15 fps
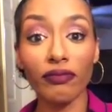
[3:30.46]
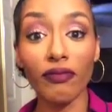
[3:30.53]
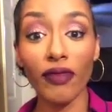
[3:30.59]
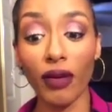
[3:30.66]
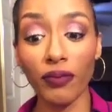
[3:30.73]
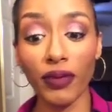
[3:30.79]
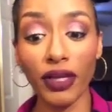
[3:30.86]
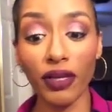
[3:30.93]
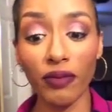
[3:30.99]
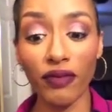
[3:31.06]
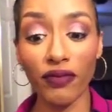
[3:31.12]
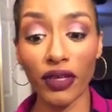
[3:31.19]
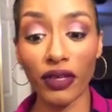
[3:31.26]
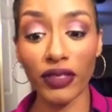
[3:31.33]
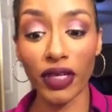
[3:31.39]
I'll put it on my
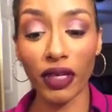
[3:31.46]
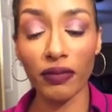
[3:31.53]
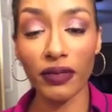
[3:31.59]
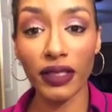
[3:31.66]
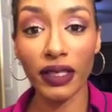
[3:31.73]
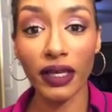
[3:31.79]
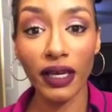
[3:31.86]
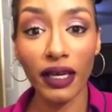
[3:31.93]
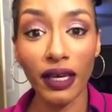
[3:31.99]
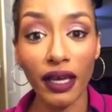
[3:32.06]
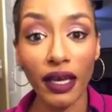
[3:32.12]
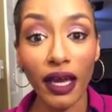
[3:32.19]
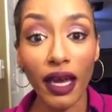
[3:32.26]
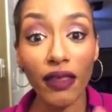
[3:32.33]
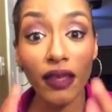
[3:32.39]
fingertips,
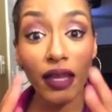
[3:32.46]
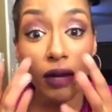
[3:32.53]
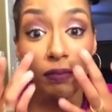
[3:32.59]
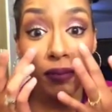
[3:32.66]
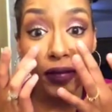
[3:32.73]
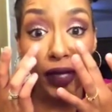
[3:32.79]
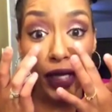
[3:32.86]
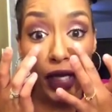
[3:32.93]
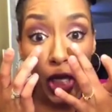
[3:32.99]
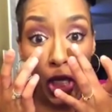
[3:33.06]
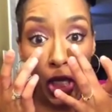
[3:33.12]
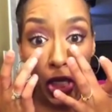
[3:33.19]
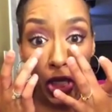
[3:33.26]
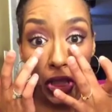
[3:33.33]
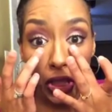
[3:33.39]
and then I'll put
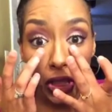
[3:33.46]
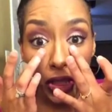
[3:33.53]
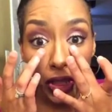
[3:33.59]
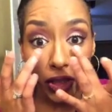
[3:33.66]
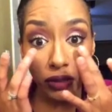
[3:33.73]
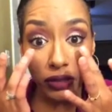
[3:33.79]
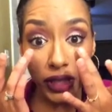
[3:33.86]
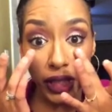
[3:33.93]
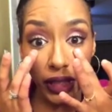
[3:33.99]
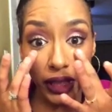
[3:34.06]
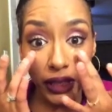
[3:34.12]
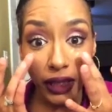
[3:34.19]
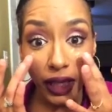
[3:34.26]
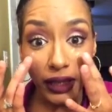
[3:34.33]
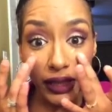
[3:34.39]
little tiny
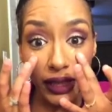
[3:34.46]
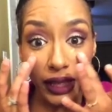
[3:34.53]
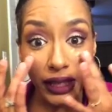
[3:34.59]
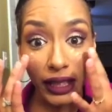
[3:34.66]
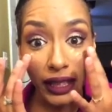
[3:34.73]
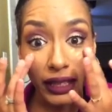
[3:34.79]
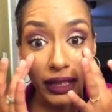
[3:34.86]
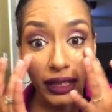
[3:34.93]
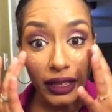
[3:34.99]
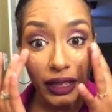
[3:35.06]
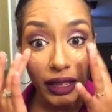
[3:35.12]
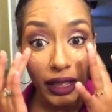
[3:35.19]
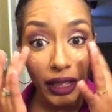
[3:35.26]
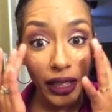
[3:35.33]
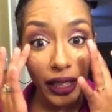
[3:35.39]
dots like this
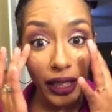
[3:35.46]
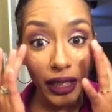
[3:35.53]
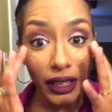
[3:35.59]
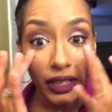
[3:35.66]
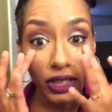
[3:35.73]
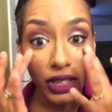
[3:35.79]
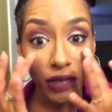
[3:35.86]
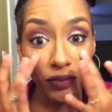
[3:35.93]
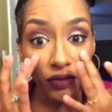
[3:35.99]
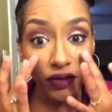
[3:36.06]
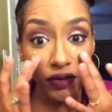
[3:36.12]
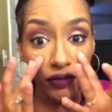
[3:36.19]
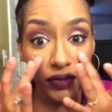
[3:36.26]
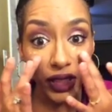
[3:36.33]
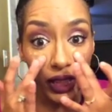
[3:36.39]
in the shape of a
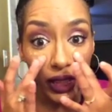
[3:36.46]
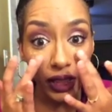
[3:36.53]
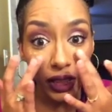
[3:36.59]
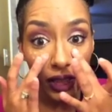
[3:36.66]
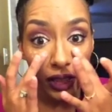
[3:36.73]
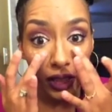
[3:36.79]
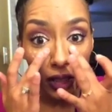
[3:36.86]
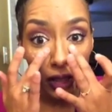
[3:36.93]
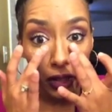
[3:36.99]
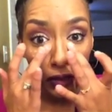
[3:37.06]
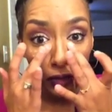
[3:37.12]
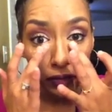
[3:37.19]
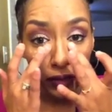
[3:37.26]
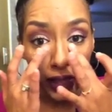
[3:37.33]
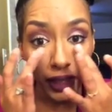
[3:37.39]
V
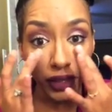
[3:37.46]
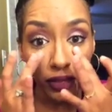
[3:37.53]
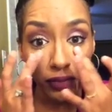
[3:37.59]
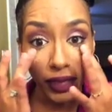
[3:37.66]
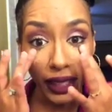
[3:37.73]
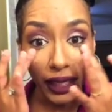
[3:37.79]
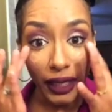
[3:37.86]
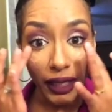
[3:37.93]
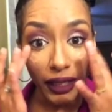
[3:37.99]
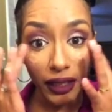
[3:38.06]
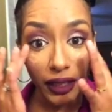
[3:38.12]
right under my eye.